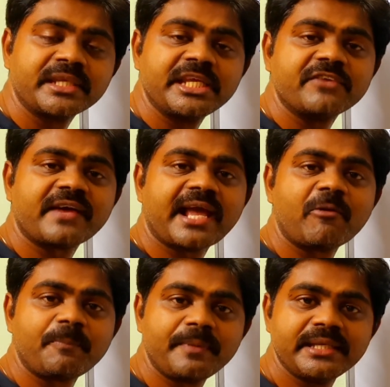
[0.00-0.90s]
If I
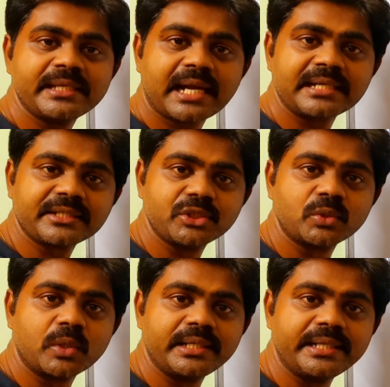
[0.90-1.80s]
have P and
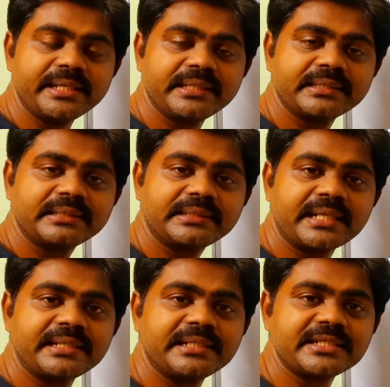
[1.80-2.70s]
Q only,
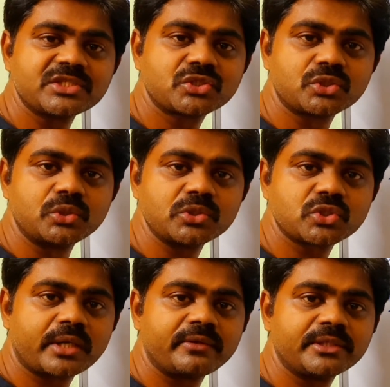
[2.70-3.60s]
then it is 2,
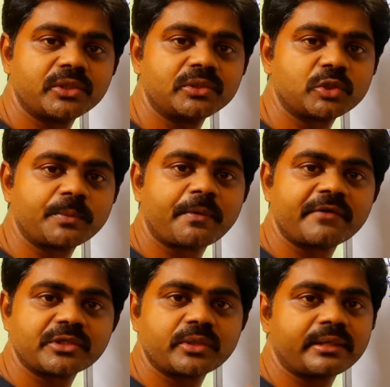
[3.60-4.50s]
so I will give 2
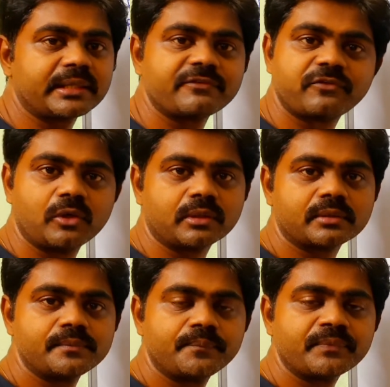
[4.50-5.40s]
power 2, I will get
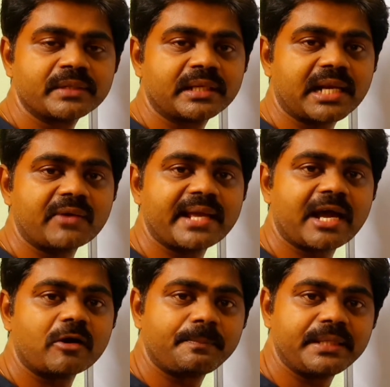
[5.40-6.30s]
4. Now I
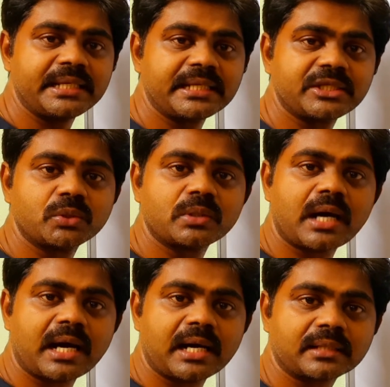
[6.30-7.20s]
have P, Q,
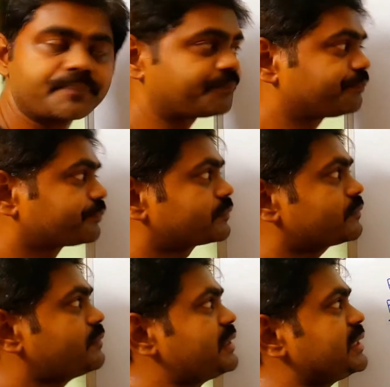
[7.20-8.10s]
R,
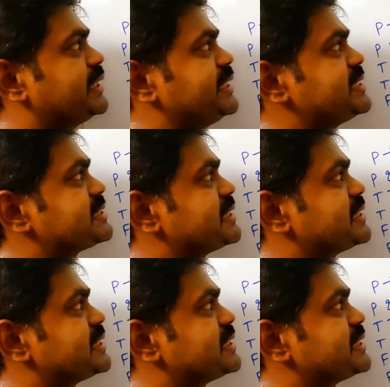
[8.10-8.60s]
that is